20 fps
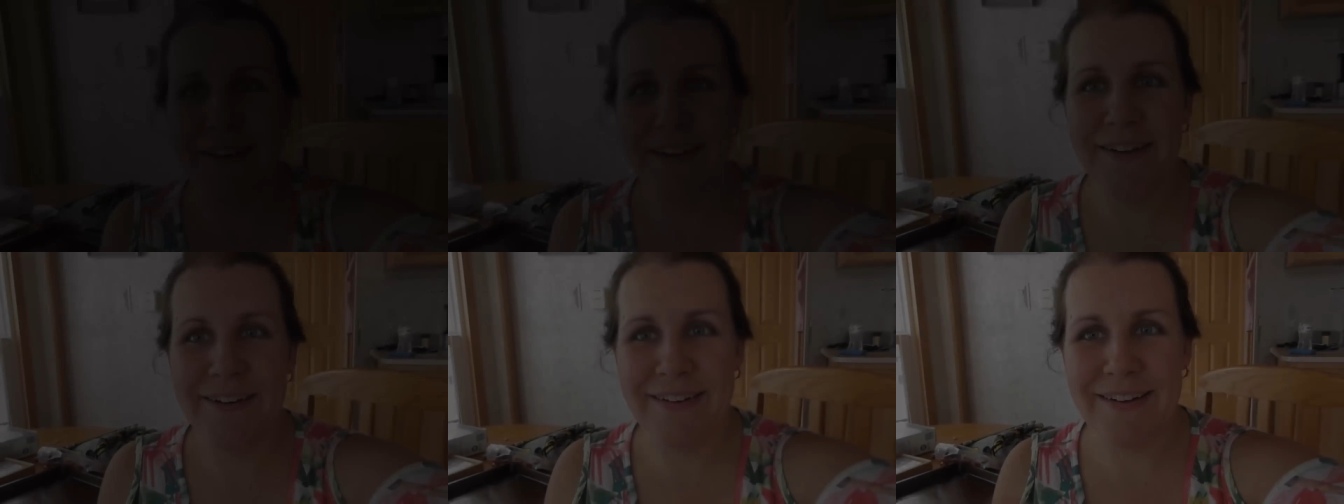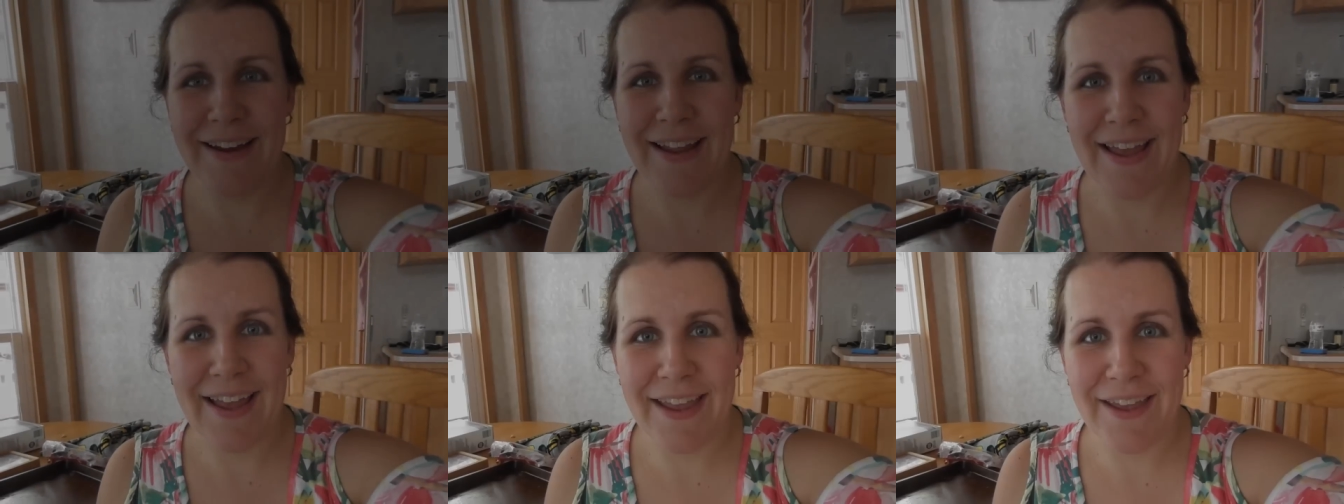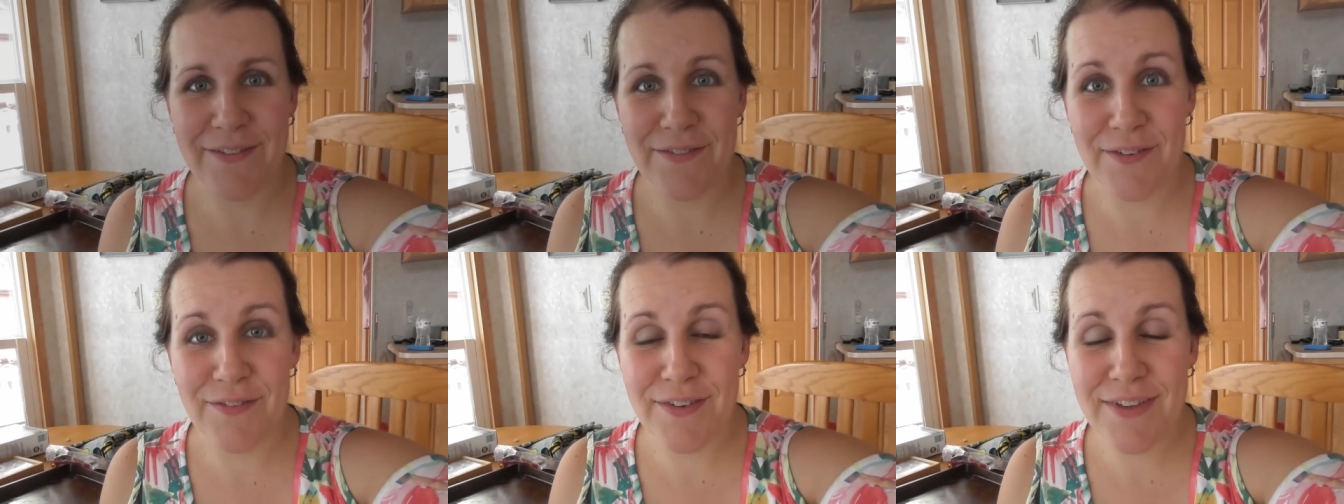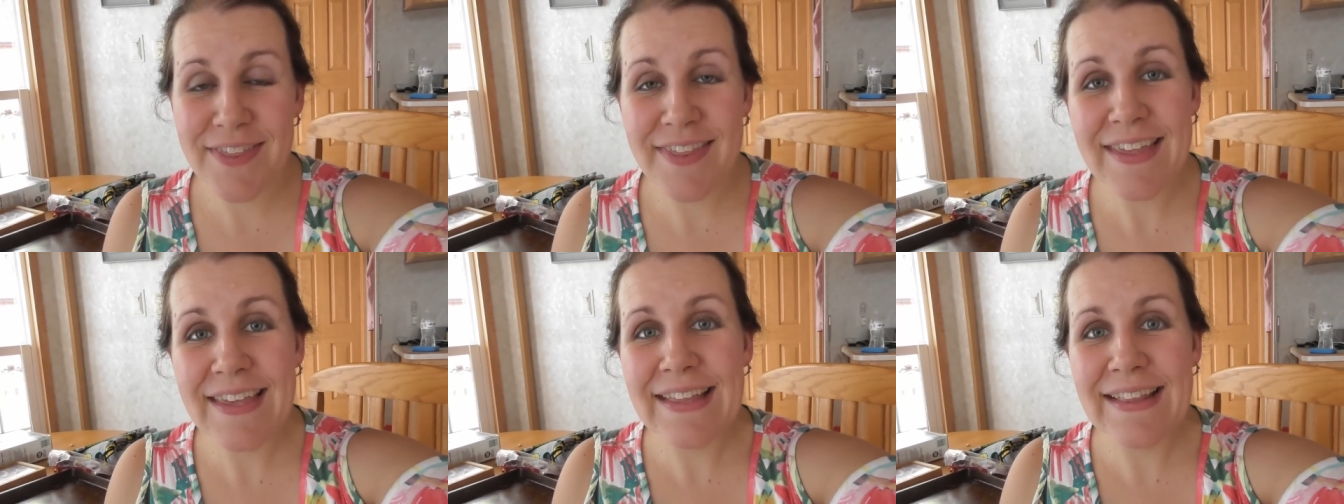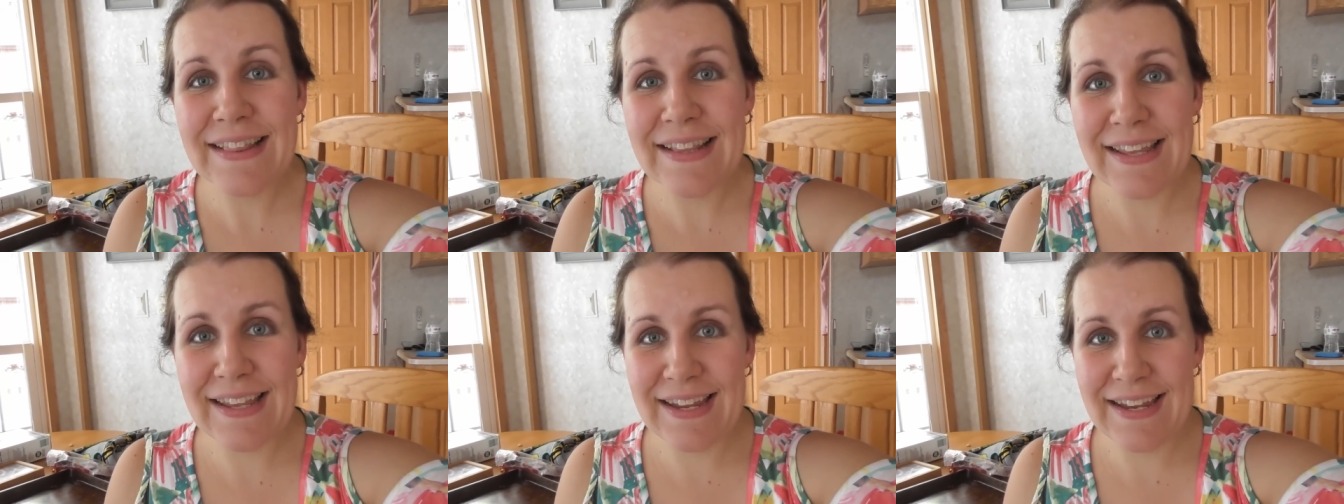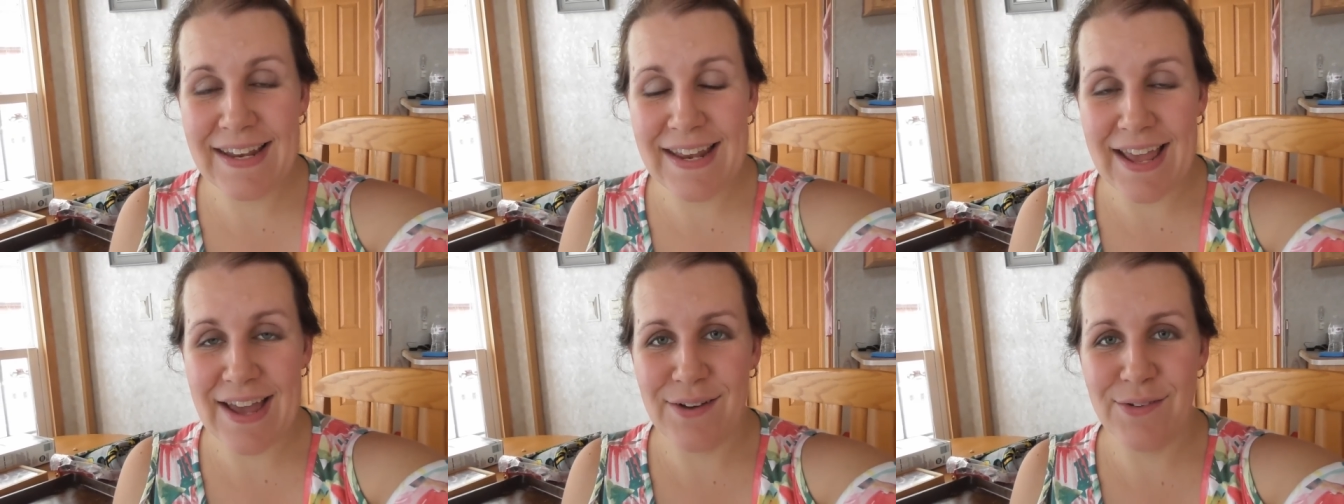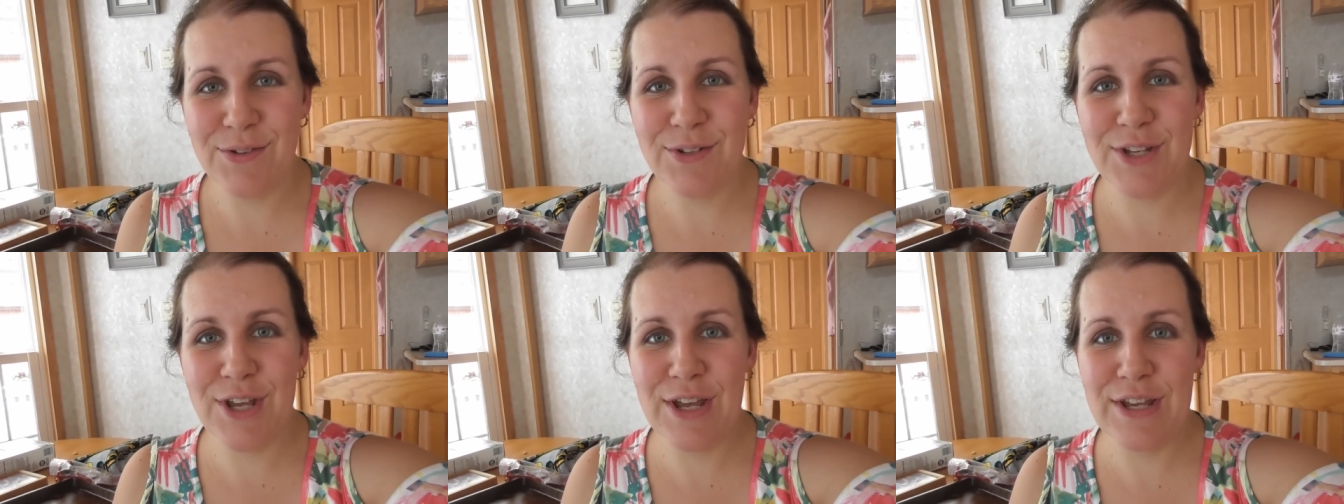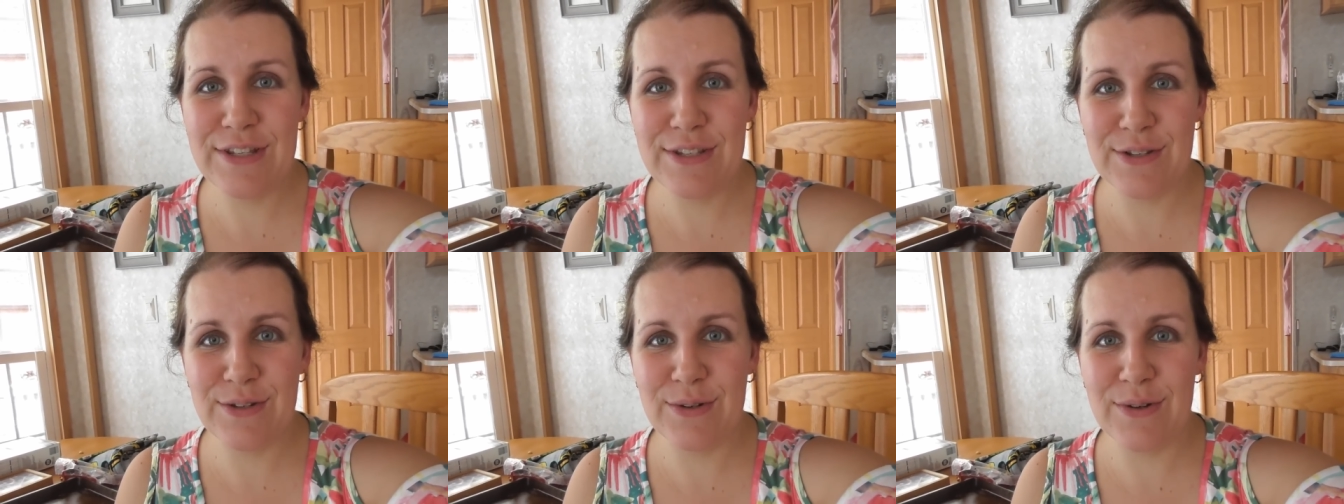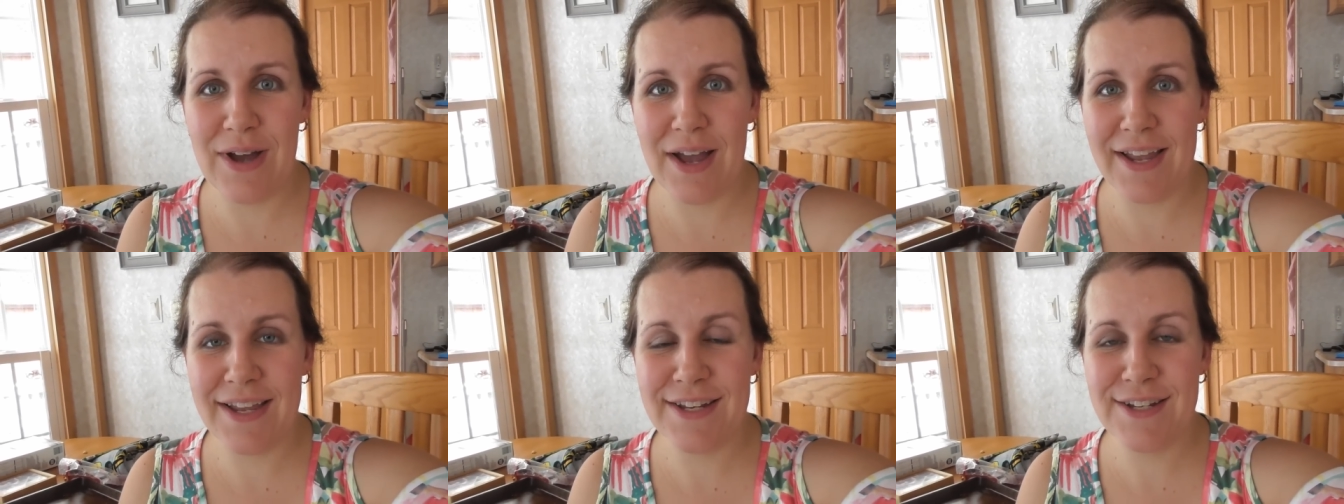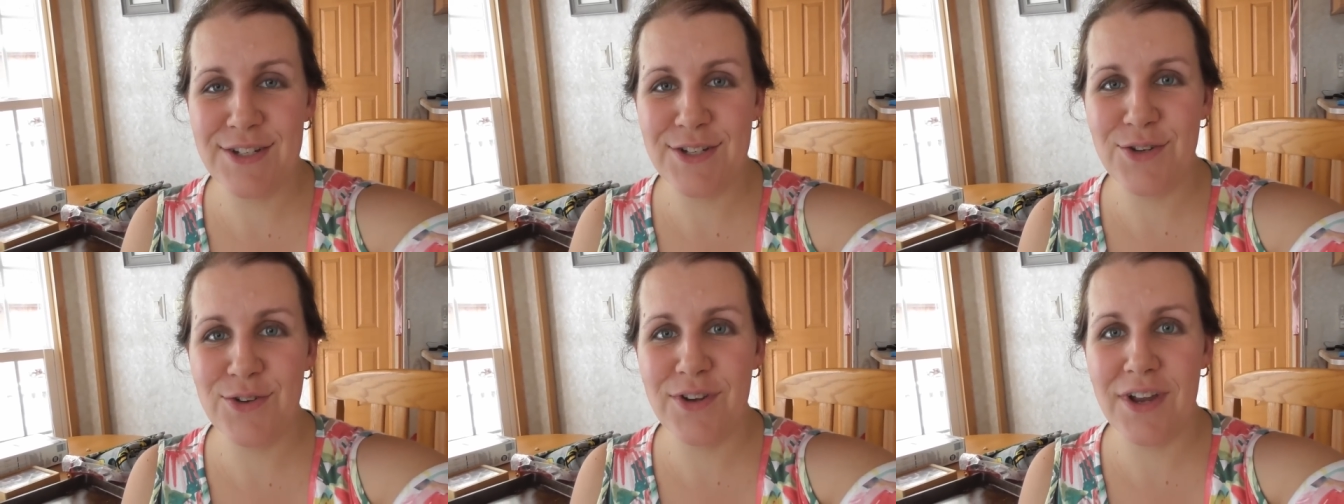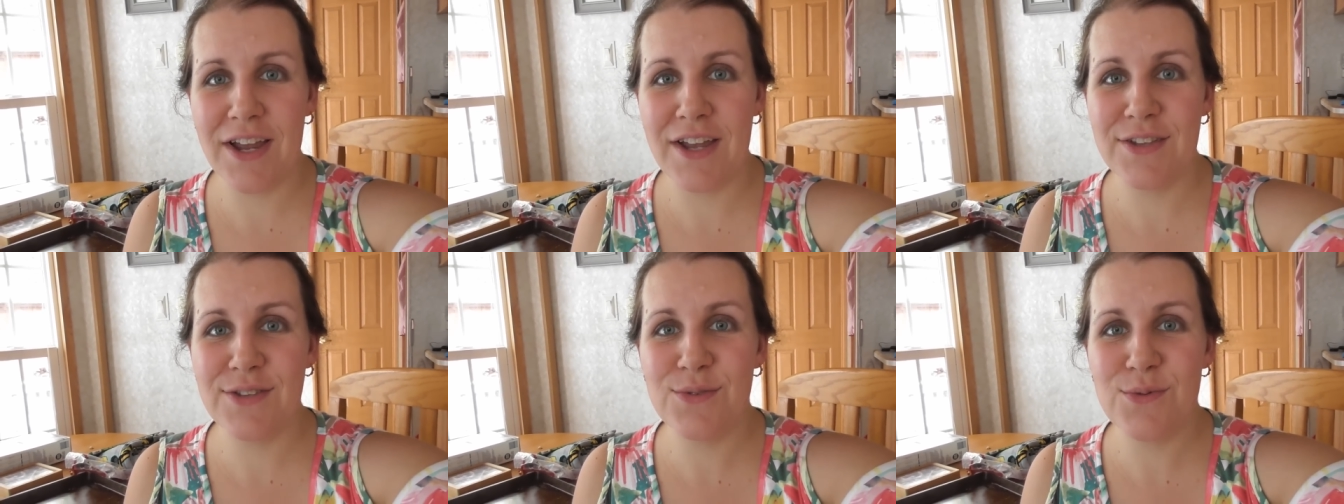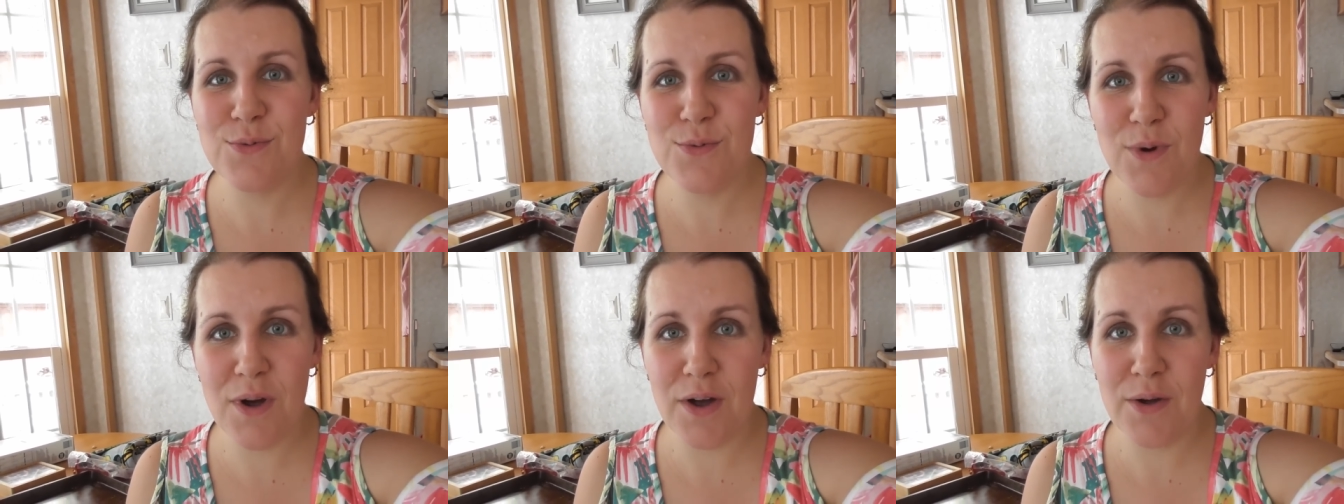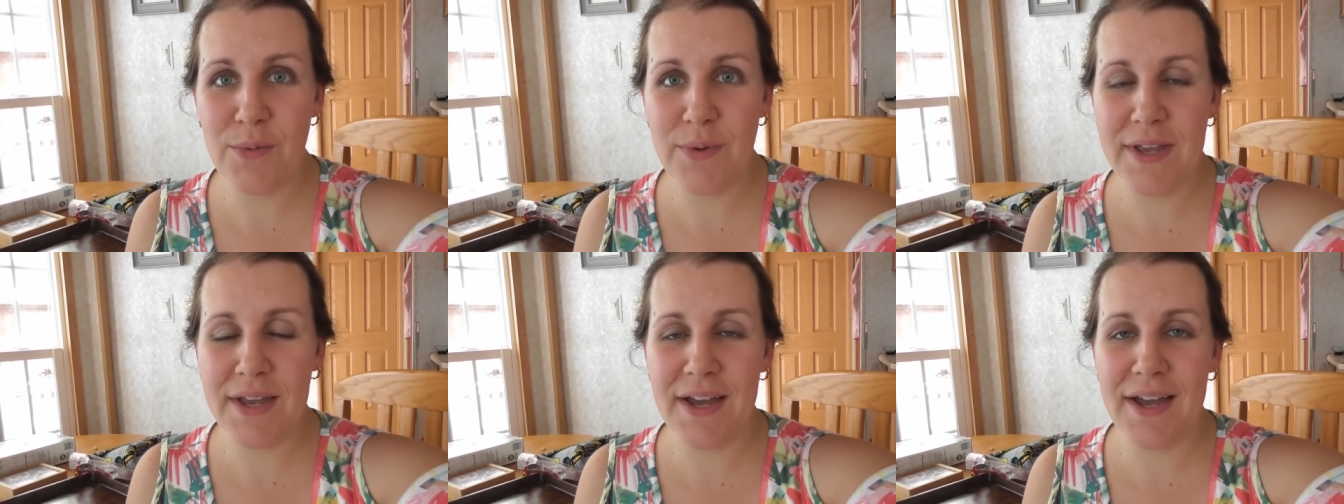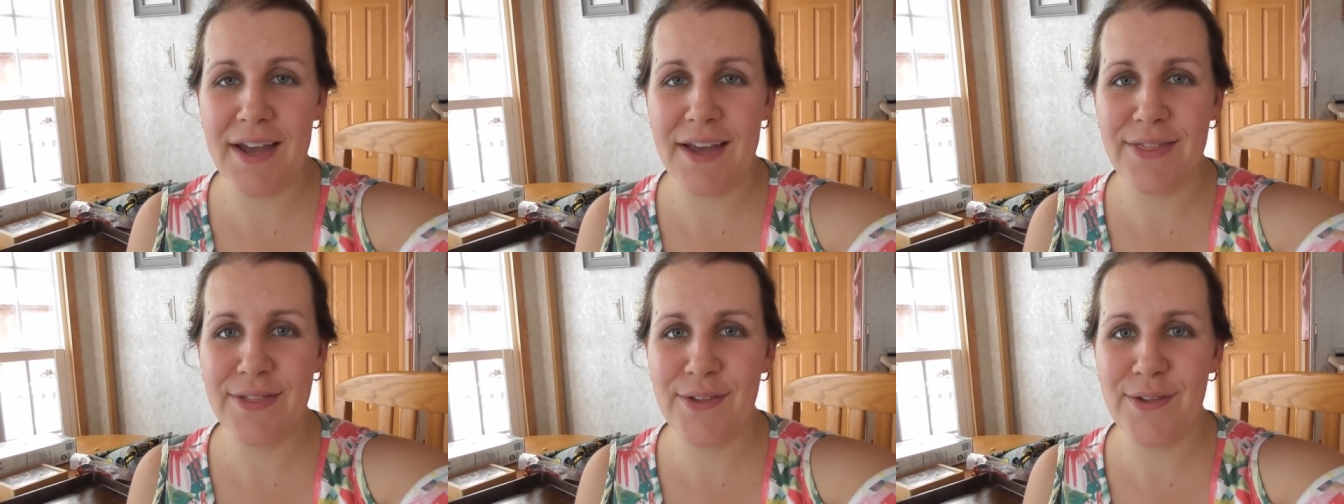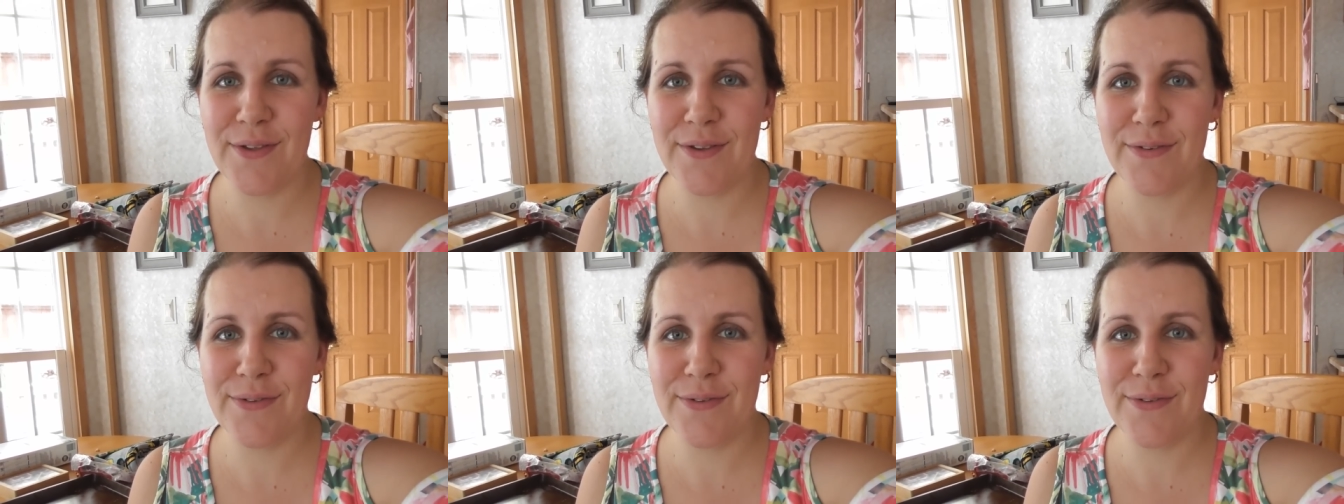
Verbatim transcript: All right, I have everything laid out so I can show you guys what we got at the